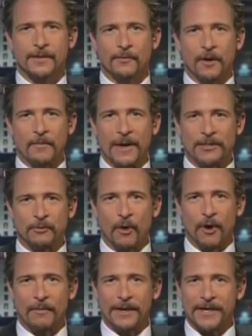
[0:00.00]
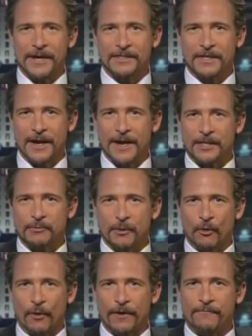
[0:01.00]
Welcome back to Rome. My guest today has
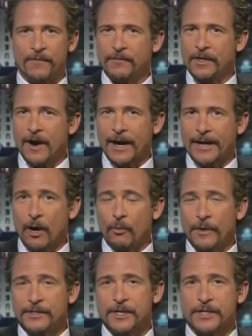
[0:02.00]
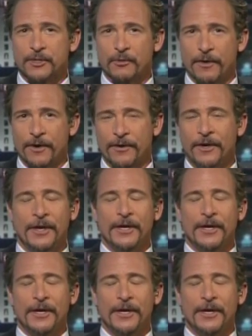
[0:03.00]
recorded 50 knockout wins in his career.